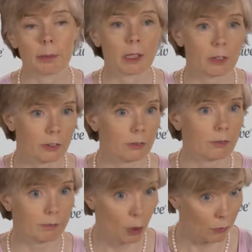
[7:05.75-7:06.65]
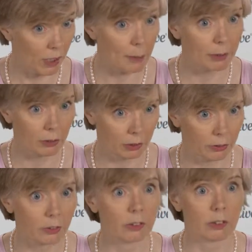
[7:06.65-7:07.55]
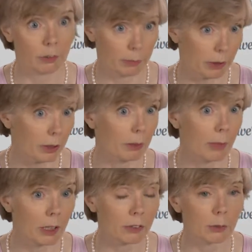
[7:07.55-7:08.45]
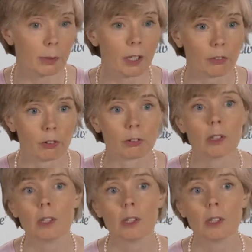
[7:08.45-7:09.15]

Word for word: because of overlapping toxicities, in particular myelosuppression.